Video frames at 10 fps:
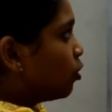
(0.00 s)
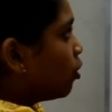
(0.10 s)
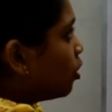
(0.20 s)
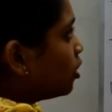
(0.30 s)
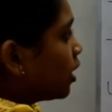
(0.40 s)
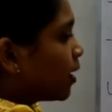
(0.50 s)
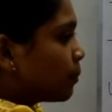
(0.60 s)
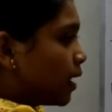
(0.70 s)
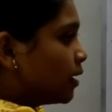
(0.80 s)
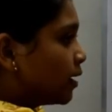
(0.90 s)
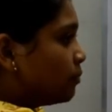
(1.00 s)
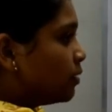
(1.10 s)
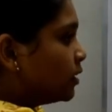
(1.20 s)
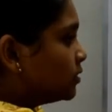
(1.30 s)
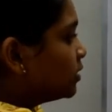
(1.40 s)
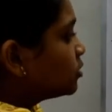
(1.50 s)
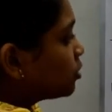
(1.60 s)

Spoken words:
All are parenchymatic cells,